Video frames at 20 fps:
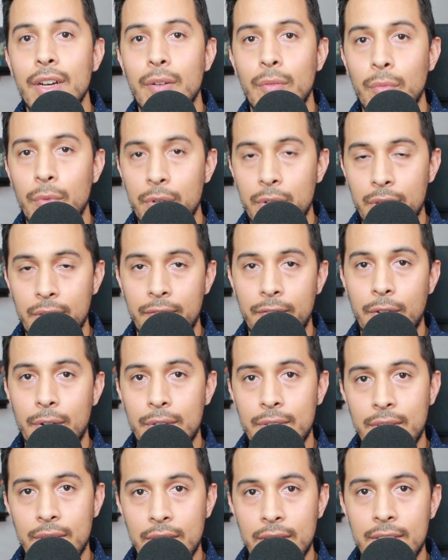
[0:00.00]
one of the
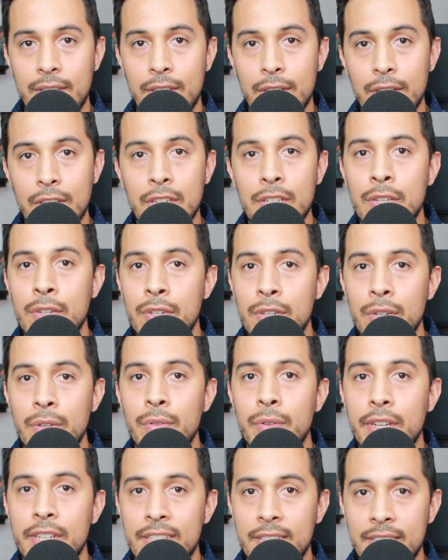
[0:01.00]
first things you need to
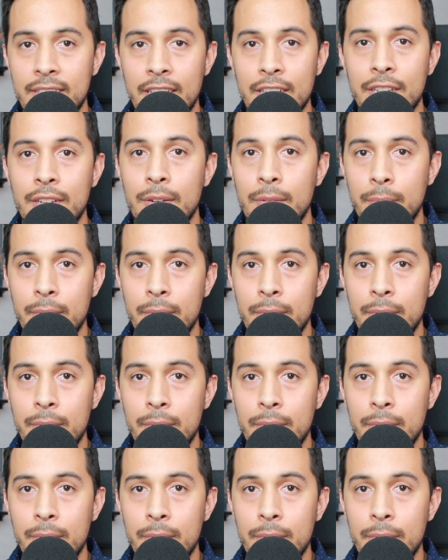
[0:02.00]
do is take your